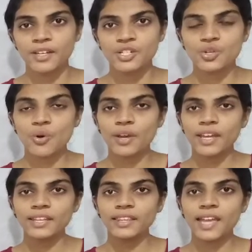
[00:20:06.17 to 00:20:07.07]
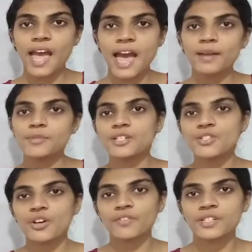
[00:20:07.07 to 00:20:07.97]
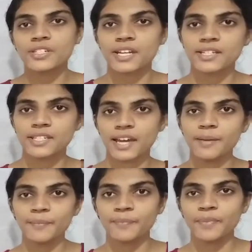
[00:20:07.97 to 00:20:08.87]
So in the absence of this enzyme,